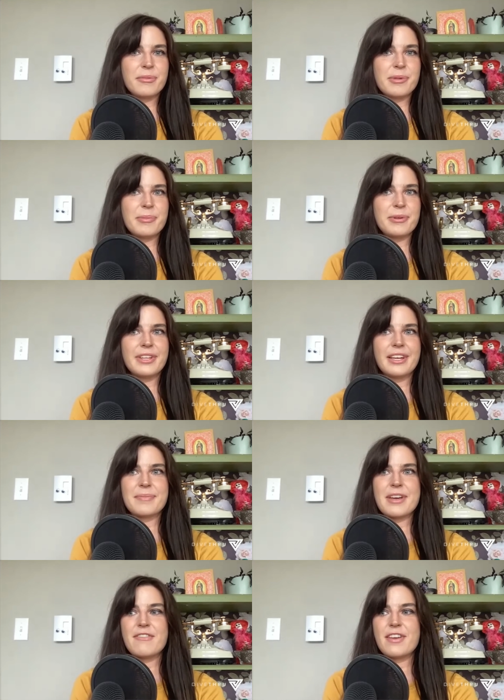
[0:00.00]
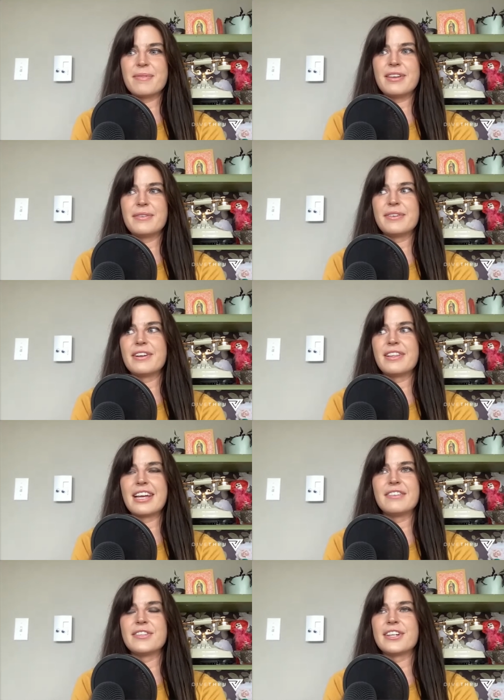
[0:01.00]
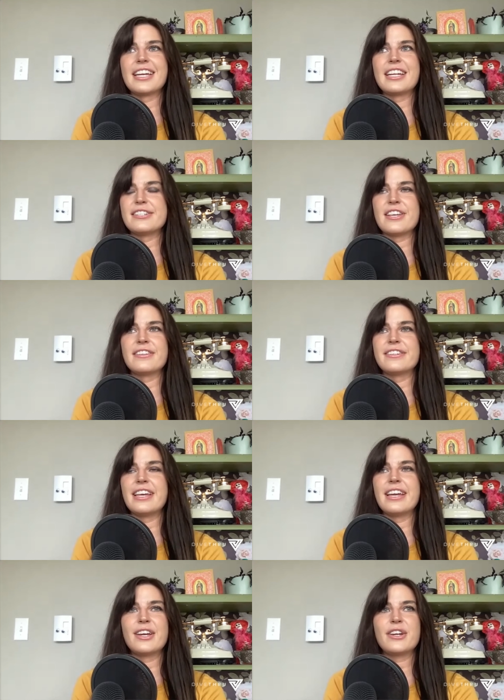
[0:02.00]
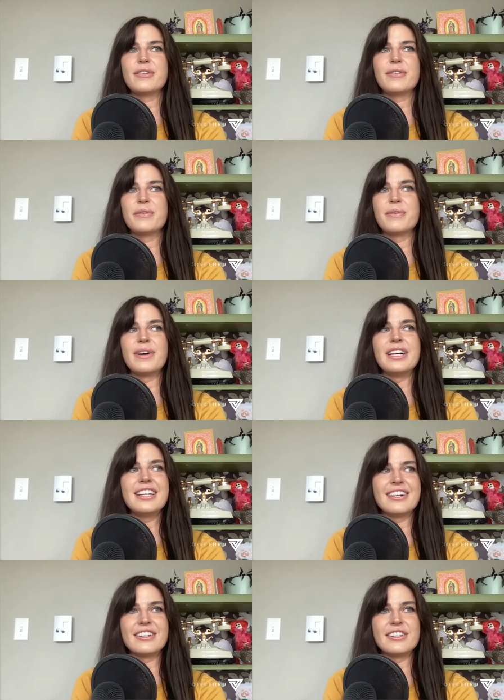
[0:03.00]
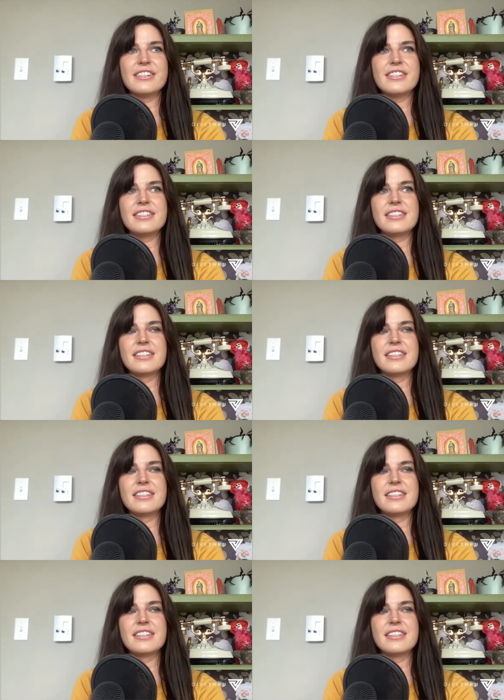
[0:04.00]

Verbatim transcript: remember like my family, we were all kind of looking at each other like, what on earth?